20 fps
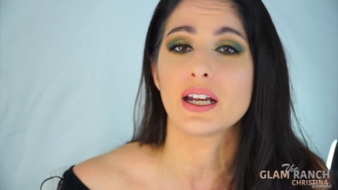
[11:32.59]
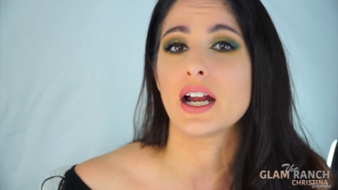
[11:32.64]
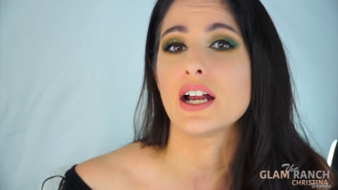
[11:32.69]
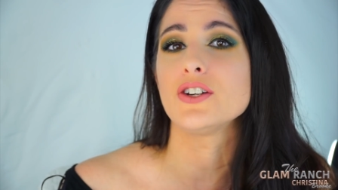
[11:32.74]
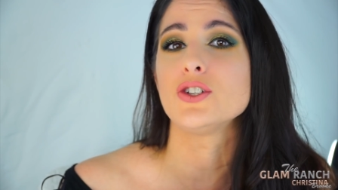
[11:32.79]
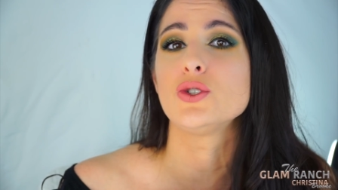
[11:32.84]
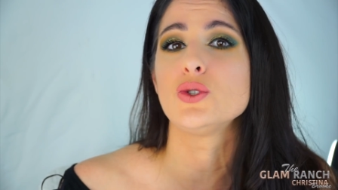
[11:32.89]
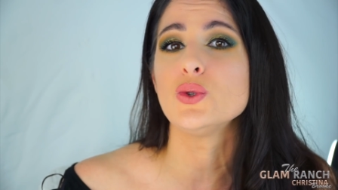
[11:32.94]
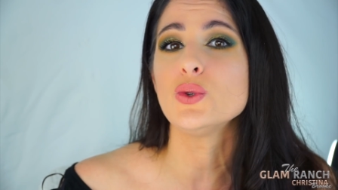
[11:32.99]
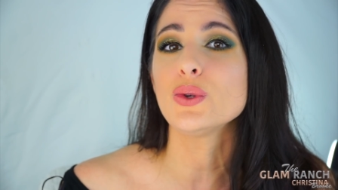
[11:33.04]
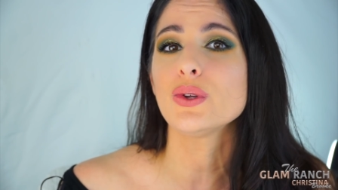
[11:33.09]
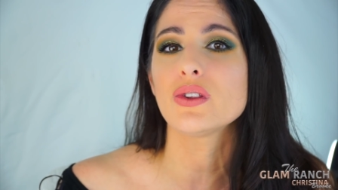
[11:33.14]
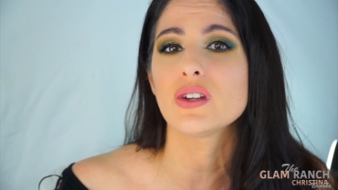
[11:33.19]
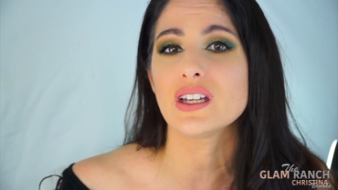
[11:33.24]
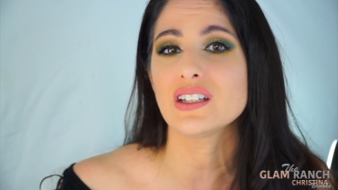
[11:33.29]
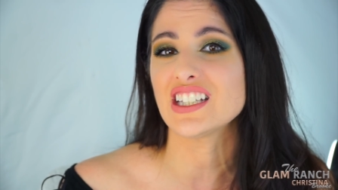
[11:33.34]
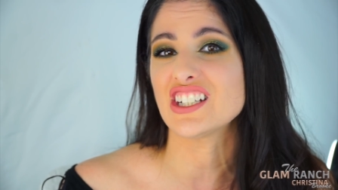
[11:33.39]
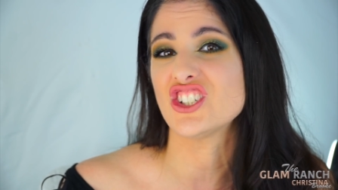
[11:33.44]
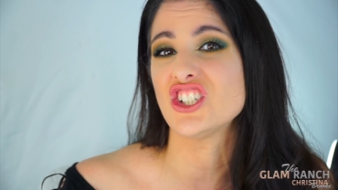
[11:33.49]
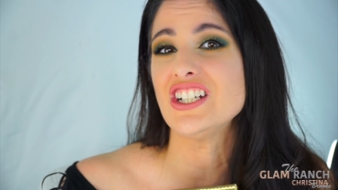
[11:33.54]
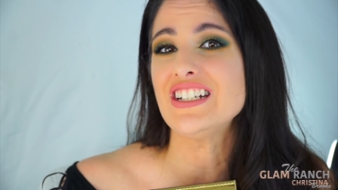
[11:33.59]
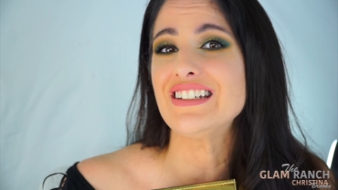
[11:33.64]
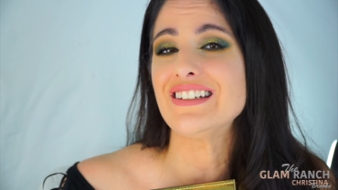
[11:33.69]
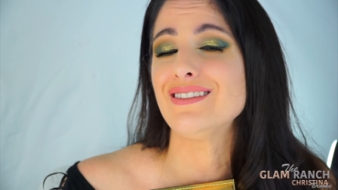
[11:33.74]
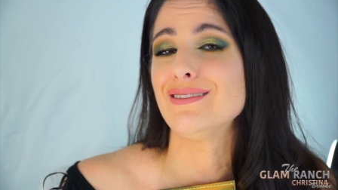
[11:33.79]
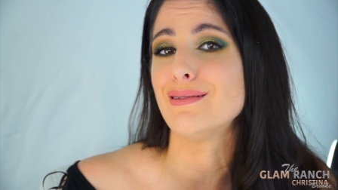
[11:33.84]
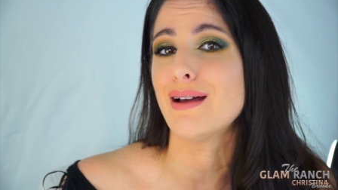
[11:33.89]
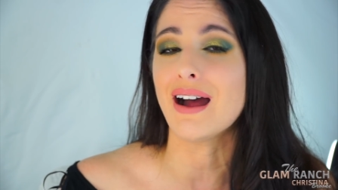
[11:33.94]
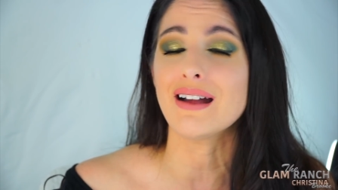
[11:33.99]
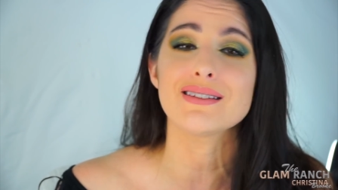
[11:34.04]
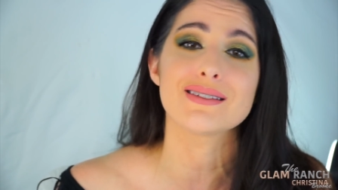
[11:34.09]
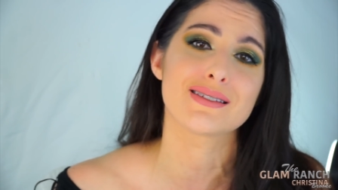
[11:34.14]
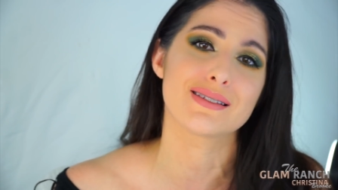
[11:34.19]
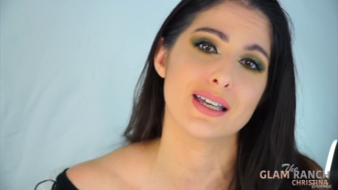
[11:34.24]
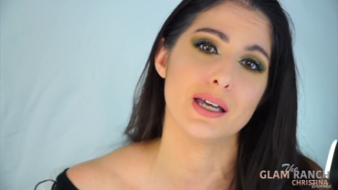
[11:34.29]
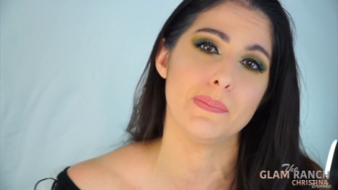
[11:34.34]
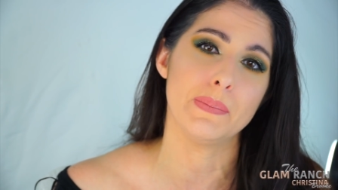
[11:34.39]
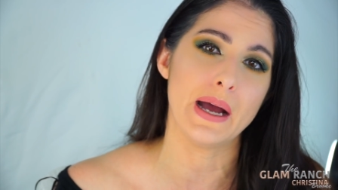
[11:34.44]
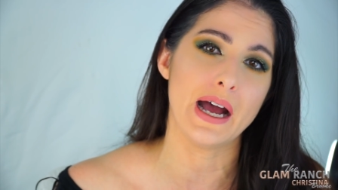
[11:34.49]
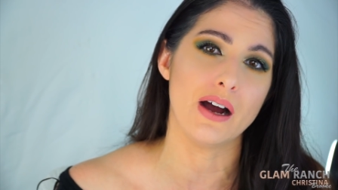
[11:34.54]
I do think that she did not
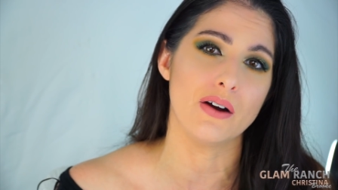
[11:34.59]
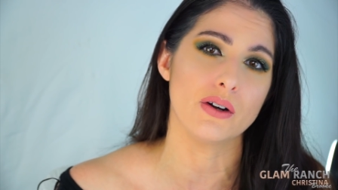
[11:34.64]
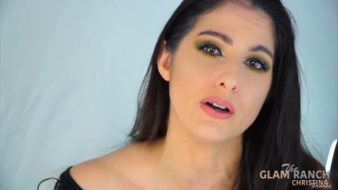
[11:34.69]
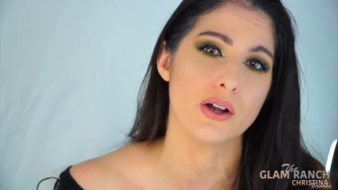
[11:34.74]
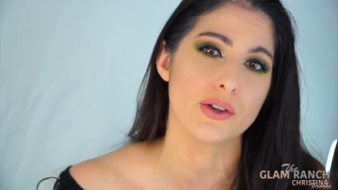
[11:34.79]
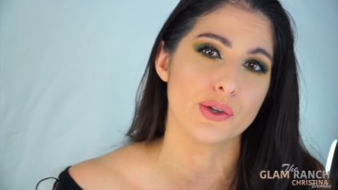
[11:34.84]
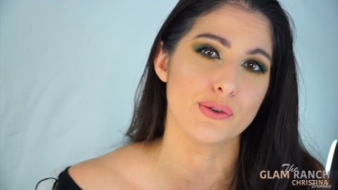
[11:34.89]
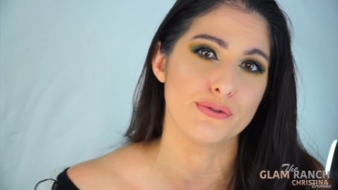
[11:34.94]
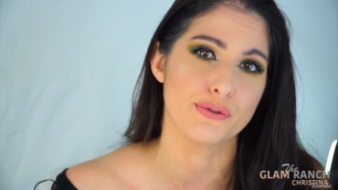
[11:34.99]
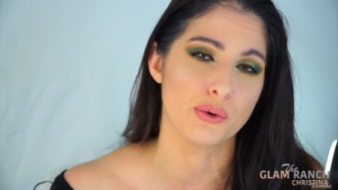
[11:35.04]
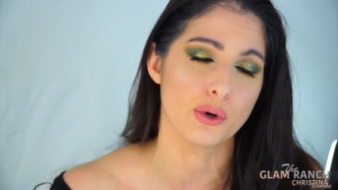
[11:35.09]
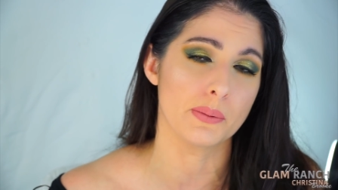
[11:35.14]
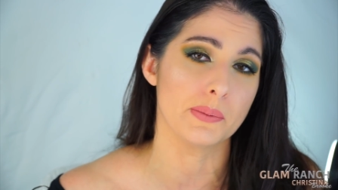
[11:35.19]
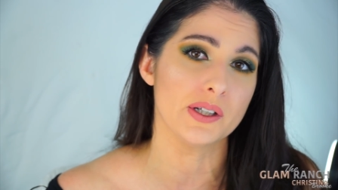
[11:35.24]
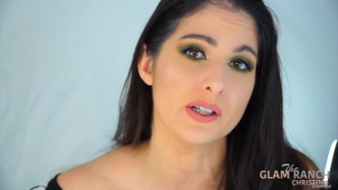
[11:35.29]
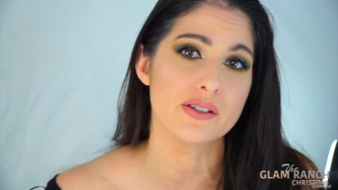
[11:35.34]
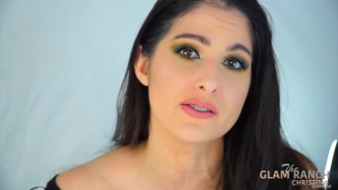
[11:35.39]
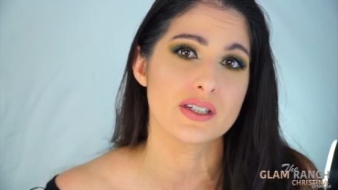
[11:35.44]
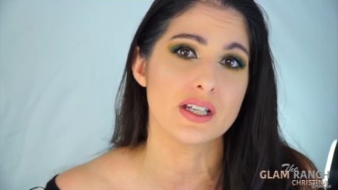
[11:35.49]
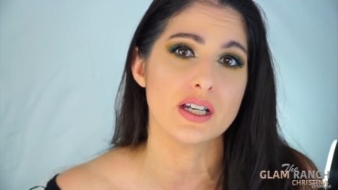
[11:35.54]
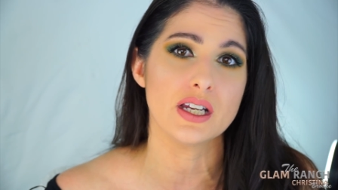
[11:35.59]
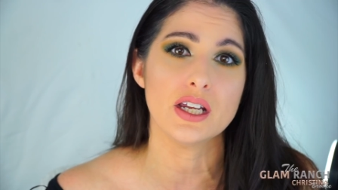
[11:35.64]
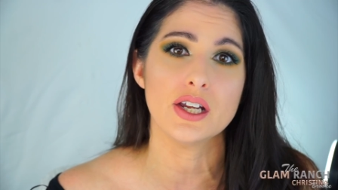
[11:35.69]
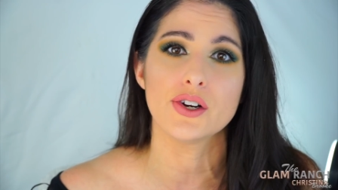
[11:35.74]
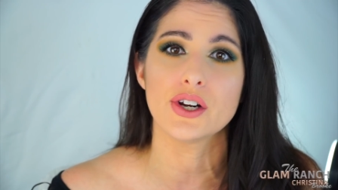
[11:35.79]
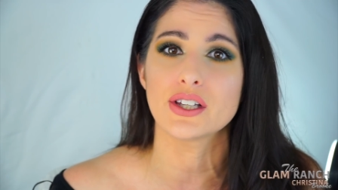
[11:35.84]
skip out on the formulas in here.